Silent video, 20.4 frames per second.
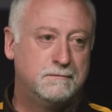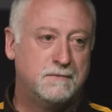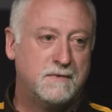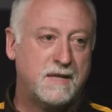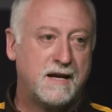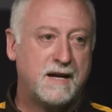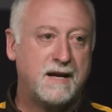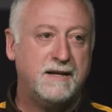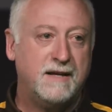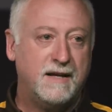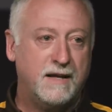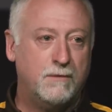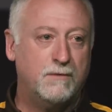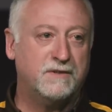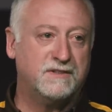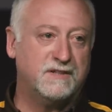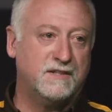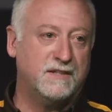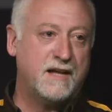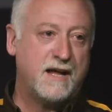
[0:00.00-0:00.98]
that I did
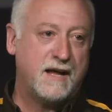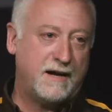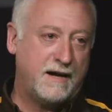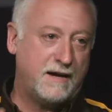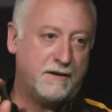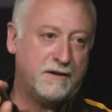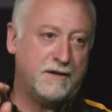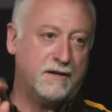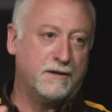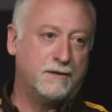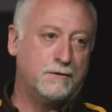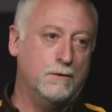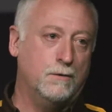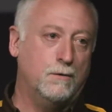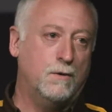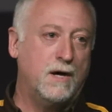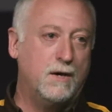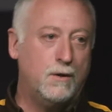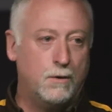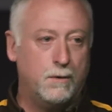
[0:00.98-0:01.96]
was in that area through
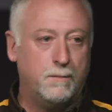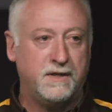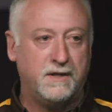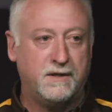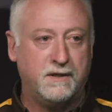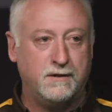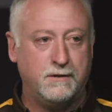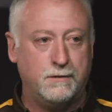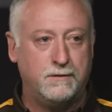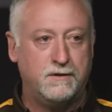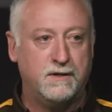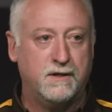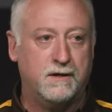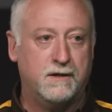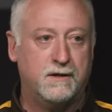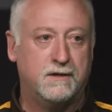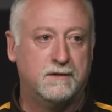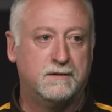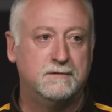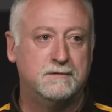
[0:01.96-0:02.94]
Wyoming and
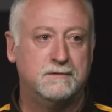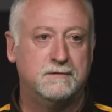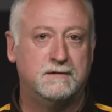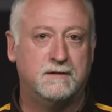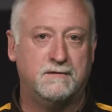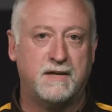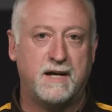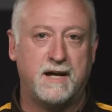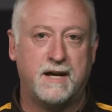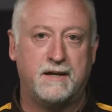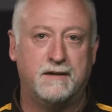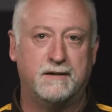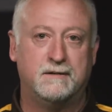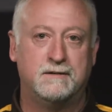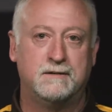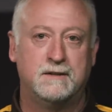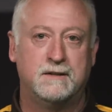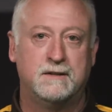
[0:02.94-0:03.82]
Utah, Nevada.